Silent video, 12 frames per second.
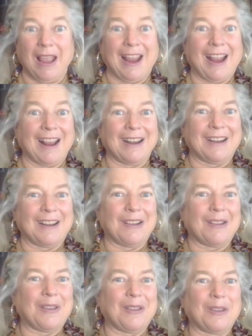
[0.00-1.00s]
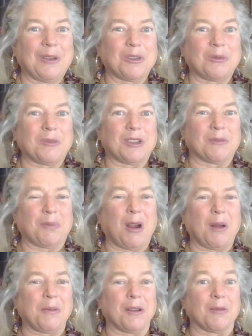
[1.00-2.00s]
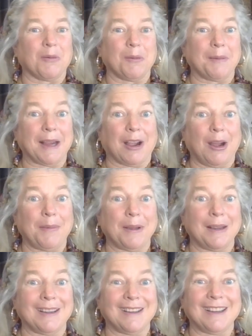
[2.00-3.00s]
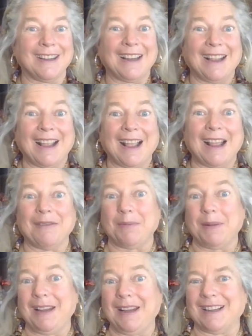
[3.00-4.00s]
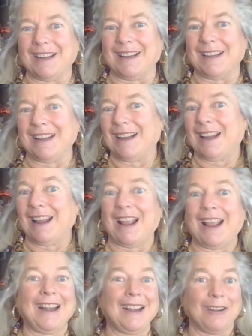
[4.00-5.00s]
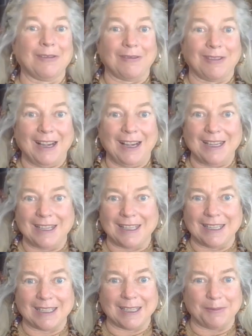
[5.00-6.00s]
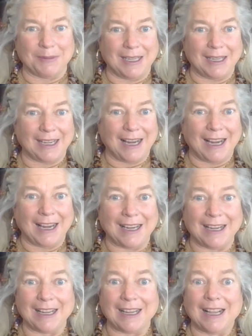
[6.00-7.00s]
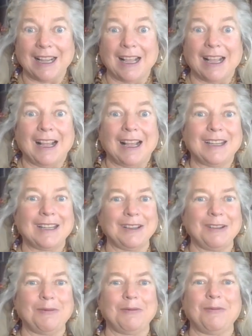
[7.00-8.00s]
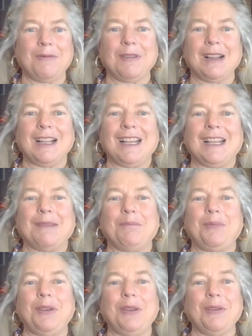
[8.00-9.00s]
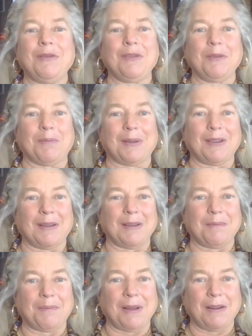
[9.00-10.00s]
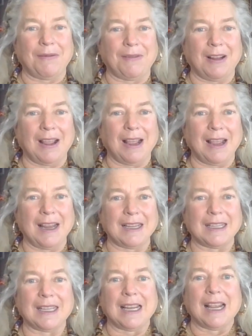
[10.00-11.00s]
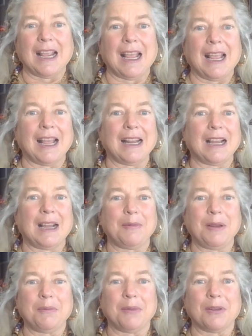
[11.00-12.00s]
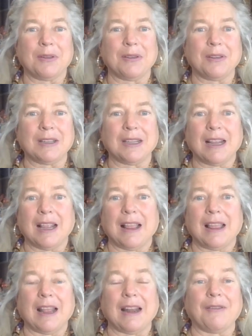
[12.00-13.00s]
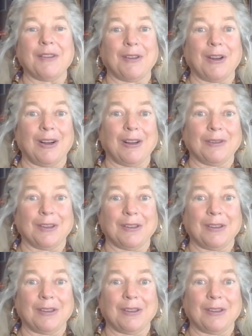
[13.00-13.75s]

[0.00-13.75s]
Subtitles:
And those which are popular will be copied and repeated and ingrained into some DNA until you get beautiful butterflies and hummingbirds that have evolved